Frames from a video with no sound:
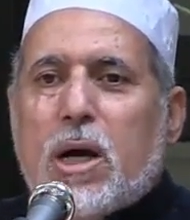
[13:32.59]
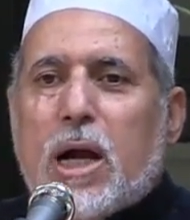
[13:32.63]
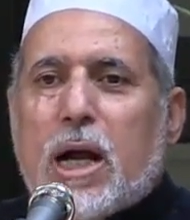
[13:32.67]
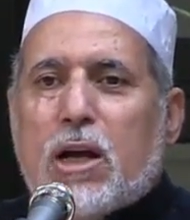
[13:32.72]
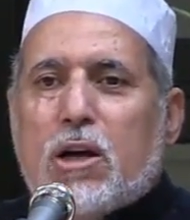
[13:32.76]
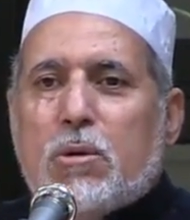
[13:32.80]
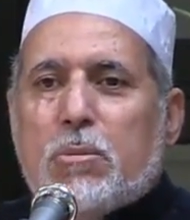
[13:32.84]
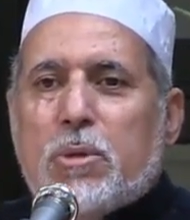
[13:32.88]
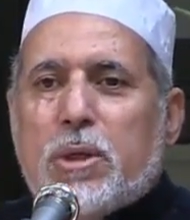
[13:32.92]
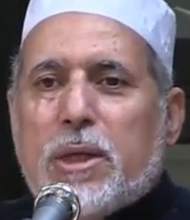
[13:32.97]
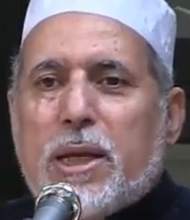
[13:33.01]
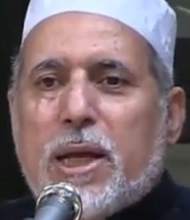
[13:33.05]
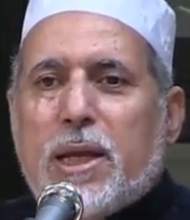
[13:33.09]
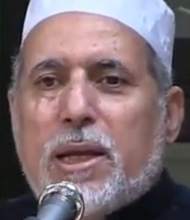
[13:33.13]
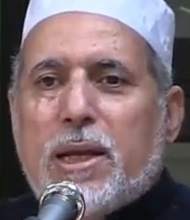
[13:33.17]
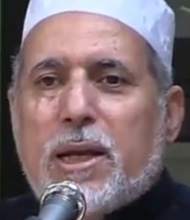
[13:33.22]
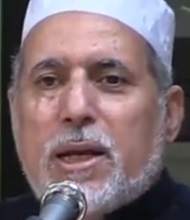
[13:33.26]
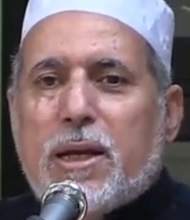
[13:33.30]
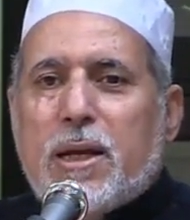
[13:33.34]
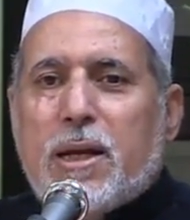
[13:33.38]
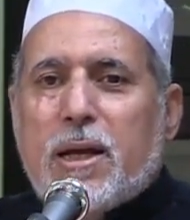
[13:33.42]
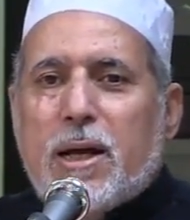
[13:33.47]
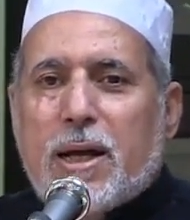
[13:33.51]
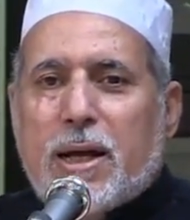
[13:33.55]

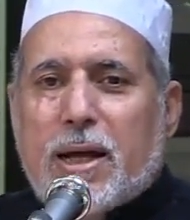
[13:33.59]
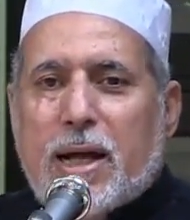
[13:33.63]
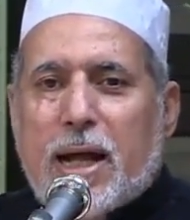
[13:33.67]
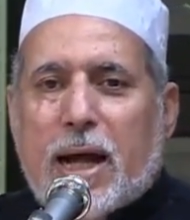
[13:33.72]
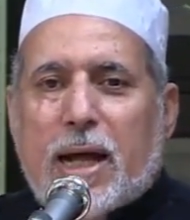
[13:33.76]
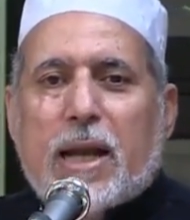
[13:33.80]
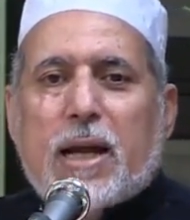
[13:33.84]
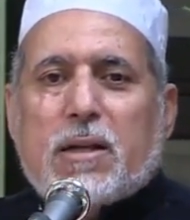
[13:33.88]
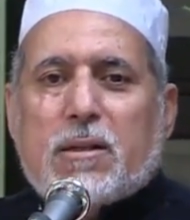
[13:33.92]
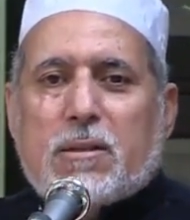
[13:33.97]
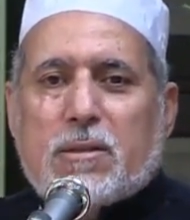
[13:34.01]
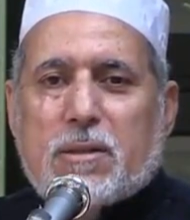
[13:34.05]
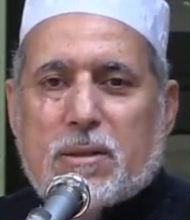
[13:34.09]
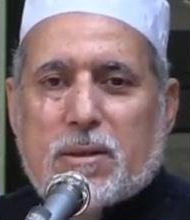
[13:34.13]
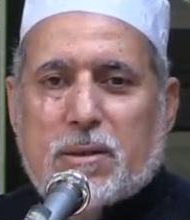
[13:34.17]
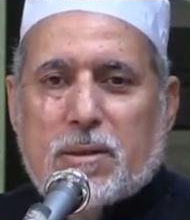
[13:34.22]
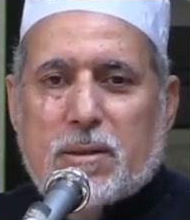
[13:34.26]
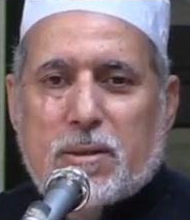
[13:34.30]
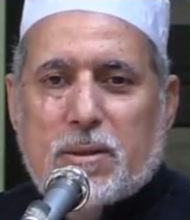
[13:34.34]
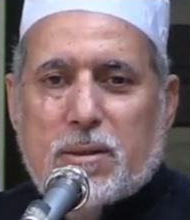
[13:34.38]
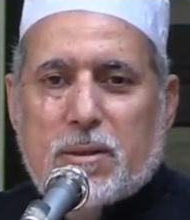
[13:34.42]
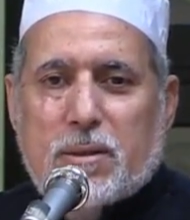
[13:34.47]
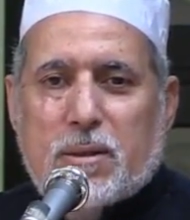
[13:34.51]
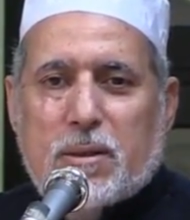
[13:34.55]
accommodating character,
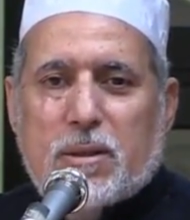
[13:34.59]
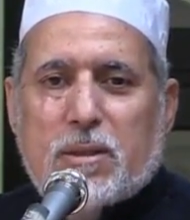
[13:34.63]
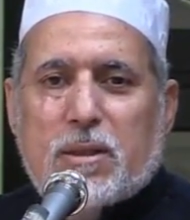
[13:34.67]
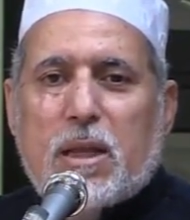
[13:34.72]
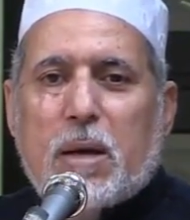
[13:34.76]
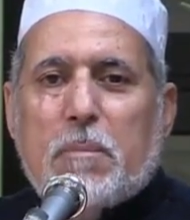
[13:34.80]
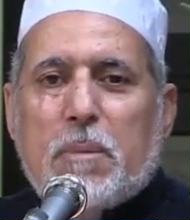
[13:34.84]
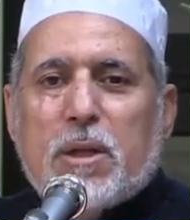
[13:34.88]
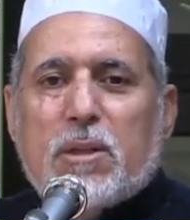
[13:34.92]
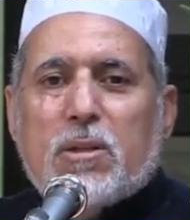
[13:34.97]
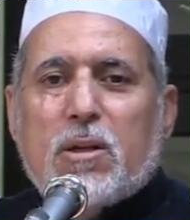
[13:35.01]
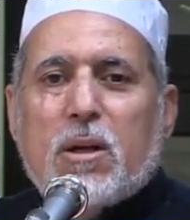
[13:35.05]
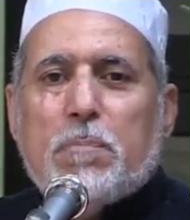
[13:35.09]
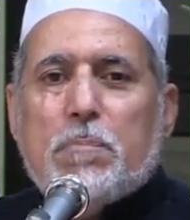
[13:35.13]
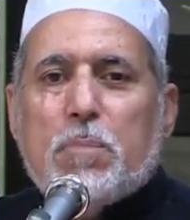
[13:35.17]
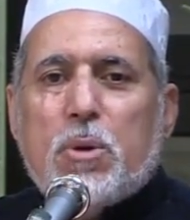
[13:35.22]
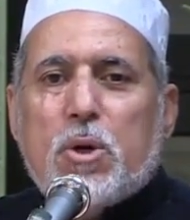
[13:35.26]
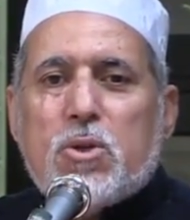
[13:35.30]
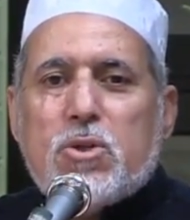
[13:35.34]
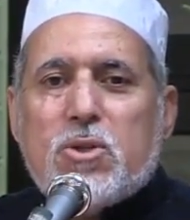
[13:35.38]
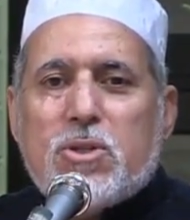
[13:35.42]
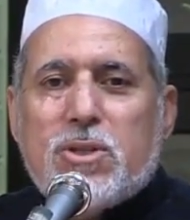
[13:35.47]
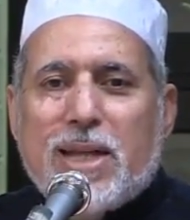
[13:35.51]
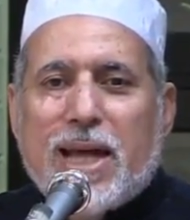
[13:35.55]
the better
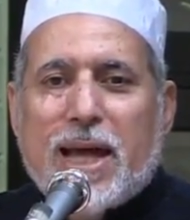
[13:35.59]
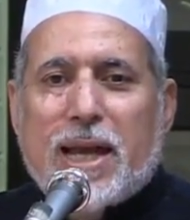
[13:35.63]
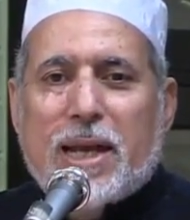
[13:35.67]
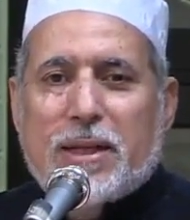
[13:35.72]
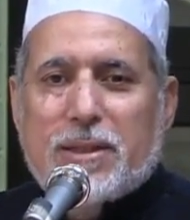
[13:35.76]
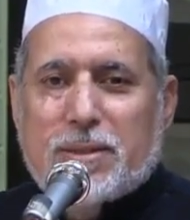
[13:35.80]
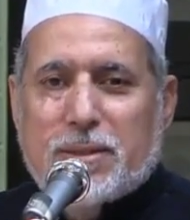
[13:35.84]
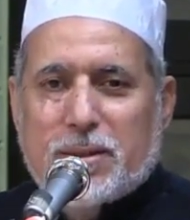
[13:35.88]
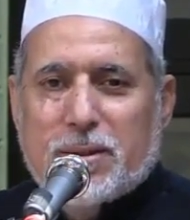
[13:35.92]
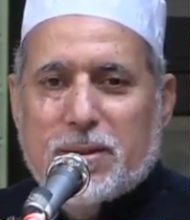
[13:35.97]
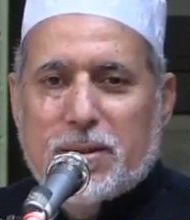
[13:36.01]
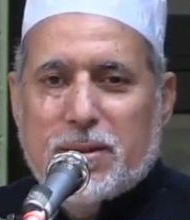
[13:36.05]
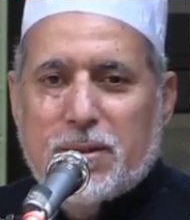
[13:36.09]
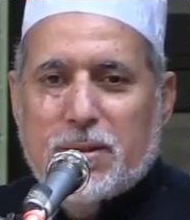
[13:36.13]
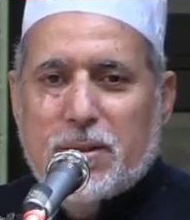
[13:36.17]
personality,